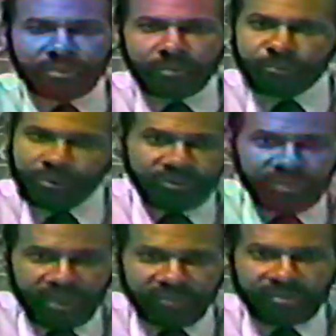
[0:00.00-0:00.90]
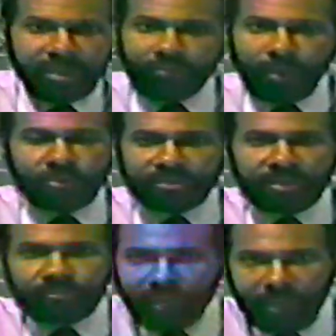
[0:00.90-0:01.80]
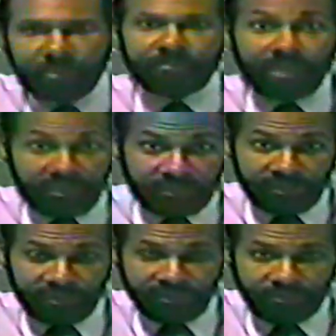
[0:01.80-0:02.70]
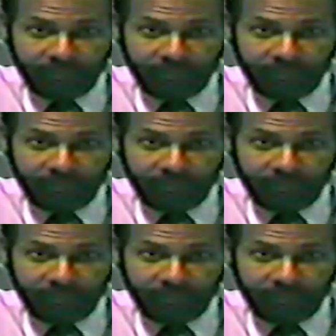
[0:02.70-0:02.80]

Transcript: The percents, they represent probabilities.